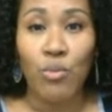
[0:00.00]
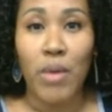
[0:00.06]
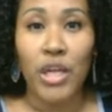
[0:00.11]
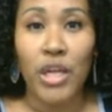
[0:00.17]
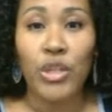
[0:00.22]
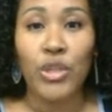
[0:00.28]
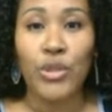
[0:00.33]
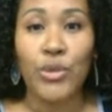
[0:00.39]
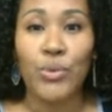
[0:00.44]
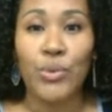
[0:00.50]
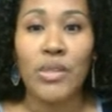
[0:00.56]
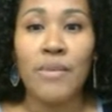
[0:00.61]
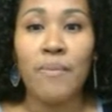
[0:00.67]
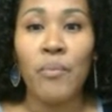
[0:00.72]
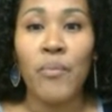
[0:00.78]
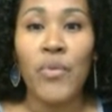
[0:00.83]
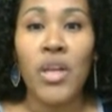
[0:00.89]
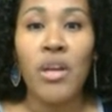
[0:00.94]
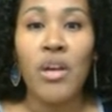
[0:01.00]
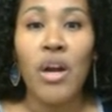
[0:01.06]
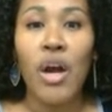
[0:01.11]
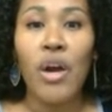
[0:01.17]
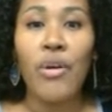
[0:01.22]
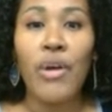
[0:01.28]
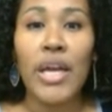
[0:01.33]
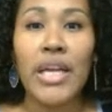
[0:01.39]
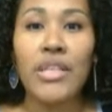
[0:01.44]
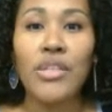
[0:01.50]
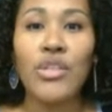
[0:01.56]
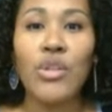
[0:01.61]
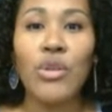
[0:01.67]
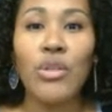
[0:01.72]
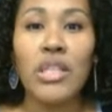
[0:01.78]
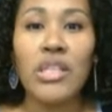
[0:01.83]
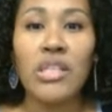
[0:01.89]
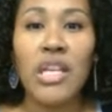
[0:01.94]
clues. All right,
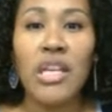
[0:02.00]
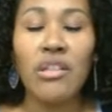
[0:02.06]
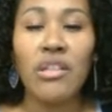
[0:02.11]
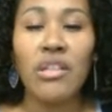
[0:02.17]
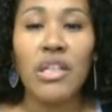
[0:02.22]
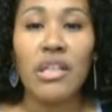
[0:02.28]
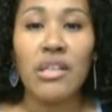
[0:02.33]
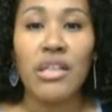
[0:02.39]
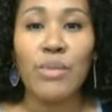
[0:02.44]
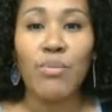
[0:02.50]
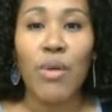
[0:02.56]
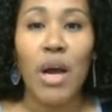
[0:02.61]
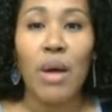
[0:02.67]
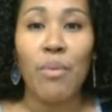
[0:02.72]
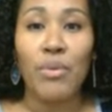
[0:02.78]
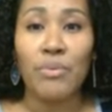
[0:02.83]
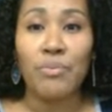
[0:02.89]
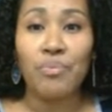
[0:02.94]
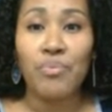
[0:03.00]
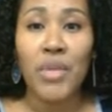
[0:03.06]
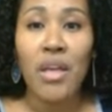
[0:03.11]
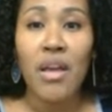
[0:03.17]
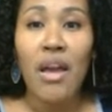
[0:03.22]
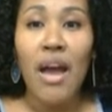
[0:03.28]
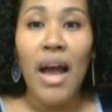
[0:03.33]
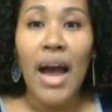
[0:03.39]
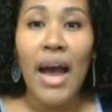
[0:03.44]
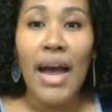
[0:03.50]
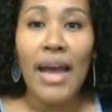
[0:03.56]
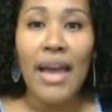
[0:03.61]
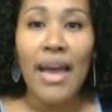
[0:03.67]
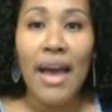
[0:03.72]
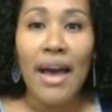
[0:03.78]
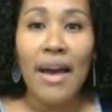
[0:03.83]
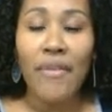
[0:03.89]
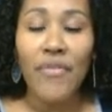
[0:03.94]
so let's take a look at this problem. I
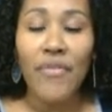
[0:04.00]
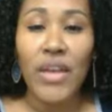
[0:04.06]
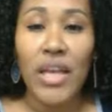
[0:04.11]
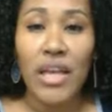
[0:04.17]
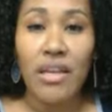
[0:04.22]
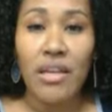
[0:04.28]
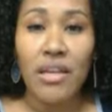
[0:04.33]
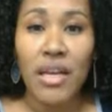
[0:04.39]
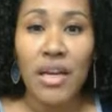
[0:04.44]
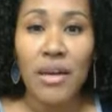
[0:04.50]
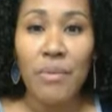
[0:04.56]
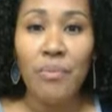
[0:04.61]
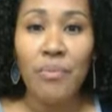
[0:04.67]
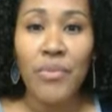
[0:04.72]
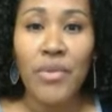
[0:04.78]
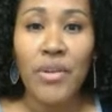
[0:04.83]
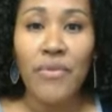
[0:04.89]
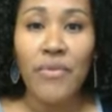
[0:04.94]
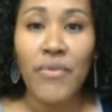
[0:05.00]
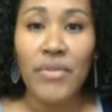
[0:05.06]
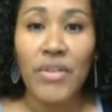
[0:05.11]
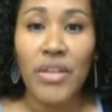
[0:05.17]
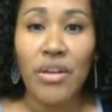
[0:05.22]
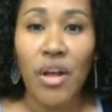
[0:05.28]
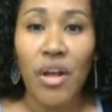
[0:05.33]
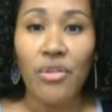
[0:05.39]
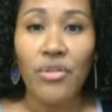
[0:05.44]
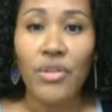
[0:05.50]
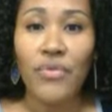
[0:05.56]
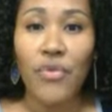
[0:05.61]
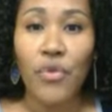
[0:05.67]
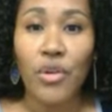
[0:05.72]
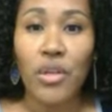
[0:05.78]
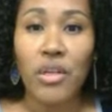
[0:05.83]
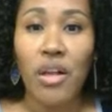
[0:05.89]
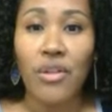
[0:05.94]
have income, $50, $40,
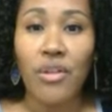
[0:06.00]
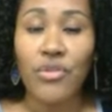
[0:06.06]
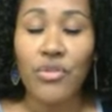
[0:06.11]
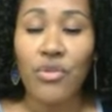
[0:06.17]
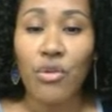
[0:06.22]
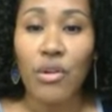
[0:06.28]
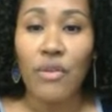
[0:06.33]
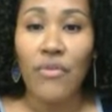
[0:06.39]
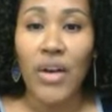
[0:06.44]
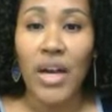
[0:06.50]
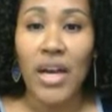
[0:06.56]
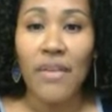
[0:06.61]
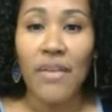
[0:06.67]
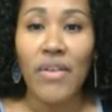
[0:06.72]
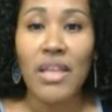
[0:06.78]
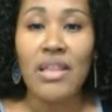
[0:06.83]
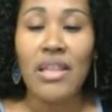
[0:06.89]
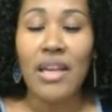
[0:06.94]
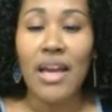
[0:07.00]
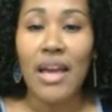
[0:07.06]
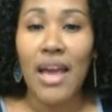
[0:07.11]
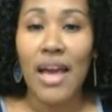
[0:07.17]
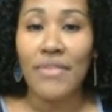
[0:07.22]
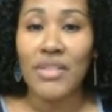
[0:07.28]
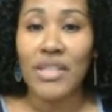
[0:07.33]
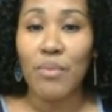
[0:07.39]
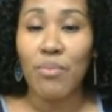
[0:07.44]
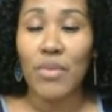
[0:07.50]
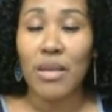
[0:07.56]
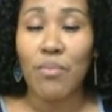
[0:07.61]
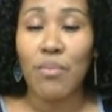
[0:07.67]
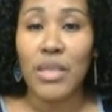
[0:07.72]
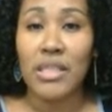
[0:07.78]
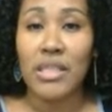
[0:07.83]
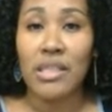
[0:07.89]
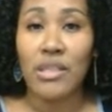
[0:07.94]
$35, and then I have
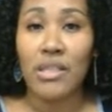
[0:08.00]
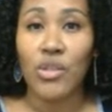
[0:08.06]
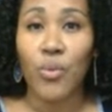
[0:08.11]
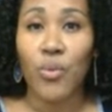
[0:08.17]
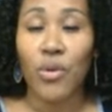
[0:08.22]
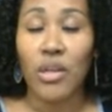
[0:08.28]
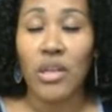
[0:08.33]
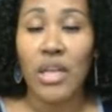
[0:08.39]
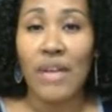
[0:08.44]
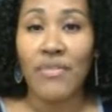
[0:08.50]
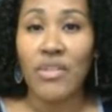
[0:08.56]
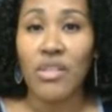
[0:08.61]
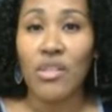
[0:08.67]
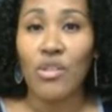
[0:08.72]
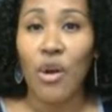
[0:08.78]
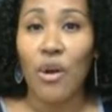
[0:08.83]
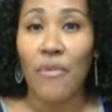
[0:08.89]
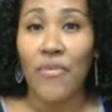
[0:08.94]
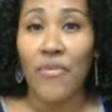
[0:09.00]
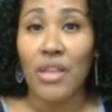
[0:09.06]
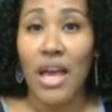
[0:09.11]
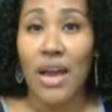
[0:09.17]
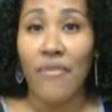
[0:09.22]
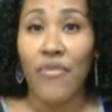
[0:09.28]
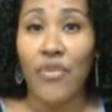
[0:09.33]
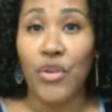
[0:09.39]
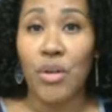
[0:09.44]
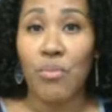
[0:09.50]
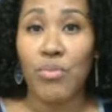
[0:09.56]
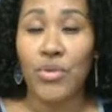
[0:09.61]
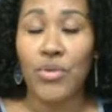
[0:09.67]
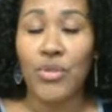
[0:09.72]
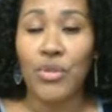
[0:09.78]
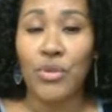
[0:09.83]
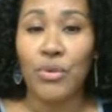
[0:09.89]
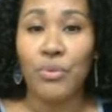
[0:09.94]
something missing. So we're going to have to solve for that for number
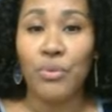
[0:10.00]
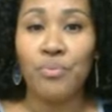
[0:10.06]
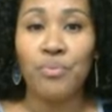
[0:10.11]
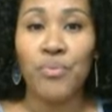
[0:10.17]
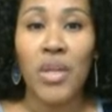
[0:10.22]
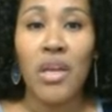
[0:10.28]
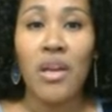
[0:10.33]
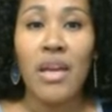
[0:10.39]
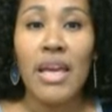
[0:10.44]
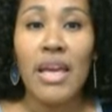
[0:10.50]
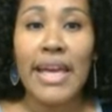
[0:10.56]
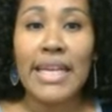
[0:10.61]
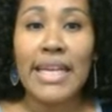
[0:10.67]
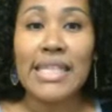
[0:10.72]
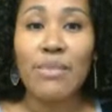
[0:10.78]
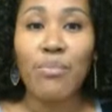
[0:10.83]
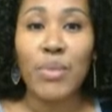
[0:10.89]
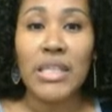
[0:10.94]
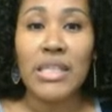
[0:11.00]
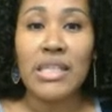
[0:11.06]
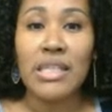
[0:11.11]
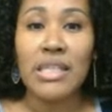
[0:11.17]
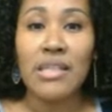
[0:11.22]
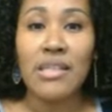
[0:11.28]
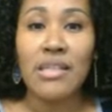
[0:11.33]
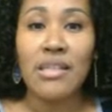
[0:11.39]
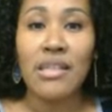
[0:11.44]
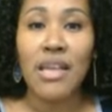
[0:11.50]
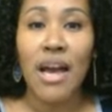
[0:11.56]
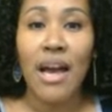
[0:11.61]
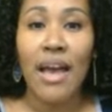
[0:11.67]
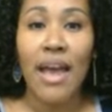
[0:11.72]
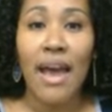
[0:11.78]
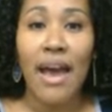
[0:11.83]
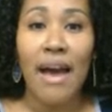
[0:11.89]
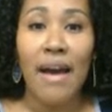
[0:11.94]
two. Expenses,
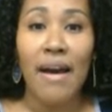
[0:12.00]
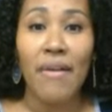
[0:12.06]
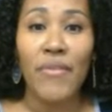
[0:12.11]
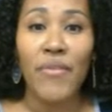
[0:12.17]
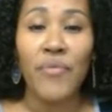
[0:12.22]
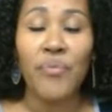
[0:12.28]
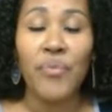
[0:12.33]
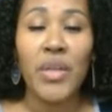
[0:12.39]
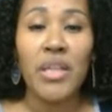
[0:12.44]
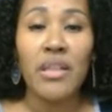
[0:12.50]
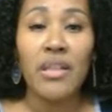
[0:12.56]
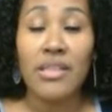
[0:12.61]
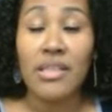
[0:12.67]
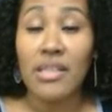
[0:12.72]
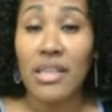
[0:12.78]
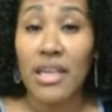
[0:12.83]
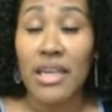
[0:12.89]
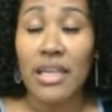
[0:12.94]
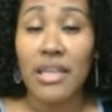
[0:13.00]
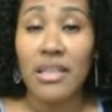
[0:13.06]
I have this is